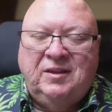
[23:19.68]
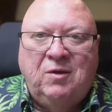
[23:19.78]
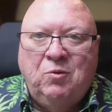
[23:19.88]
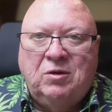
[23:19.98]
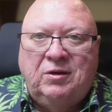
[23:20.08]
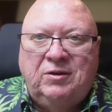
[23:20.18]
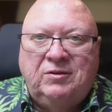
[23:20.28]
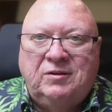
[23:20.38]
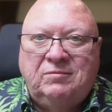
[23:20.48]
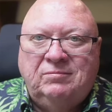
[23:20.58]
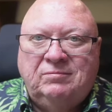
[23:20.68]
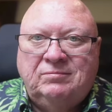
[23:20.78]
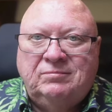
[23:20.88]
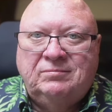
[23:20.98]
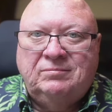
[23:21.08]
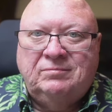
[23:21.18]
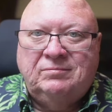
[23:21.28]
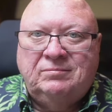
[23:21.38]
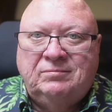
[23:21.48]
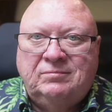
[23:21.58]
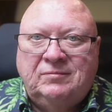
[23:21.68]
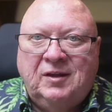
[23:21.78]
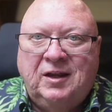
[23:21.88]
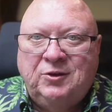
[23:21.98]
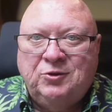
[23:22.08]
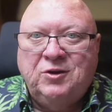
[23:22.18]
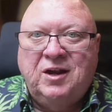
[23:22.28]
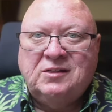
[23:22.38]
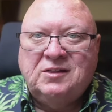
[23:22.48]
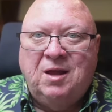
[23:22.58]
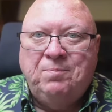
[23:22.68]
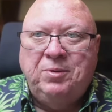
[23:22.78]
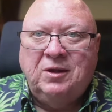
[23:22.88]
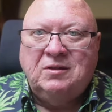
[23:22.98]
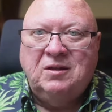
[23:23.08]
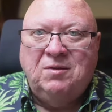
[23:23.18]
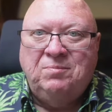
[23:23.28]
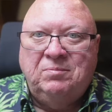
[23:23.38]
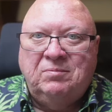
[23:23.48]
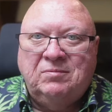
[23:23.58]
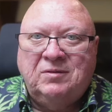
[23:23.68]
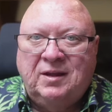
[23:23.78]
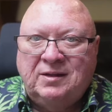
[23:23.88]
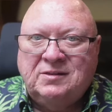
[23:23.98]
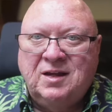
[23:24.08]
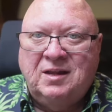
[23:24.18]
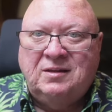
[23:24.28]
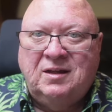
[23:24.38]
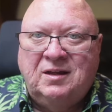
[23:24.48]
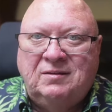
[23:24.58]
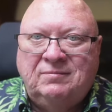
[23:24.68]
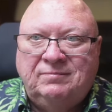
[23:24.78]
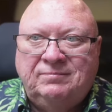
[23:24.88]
They weren't union. And your trash got picked up, things got done.